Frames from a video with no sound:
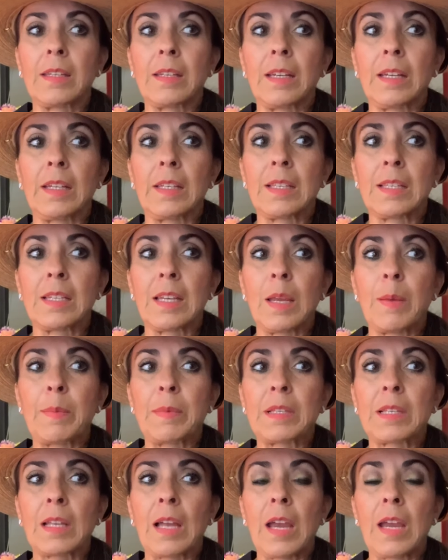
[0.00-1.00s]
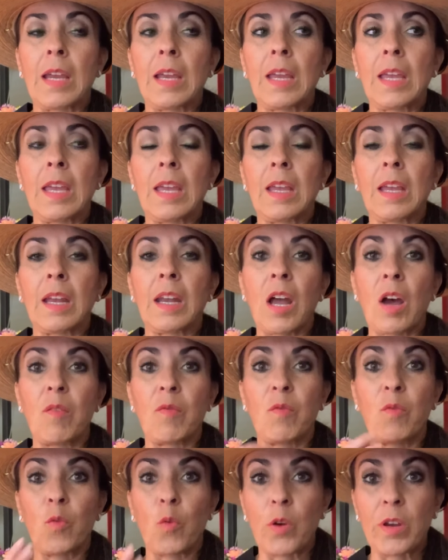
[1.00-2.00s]
it seems like he cannot
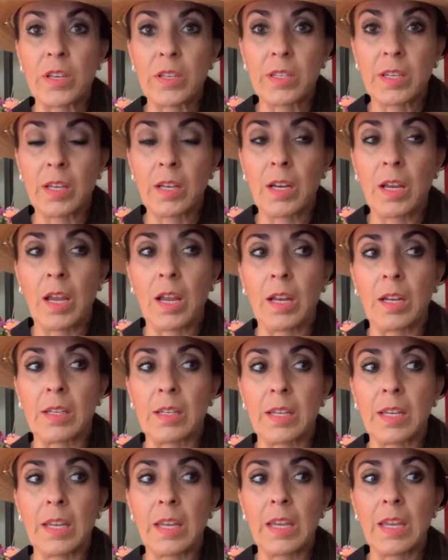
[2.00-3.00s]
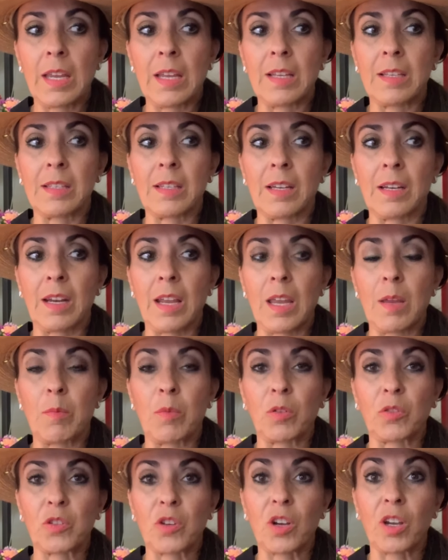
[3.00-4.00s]
voice it, and he is unable
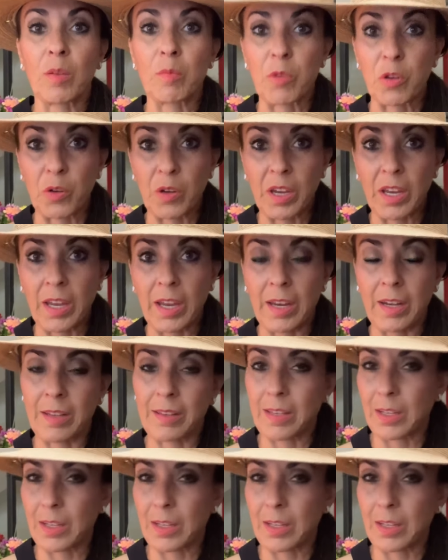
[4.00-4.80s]
to communicate it.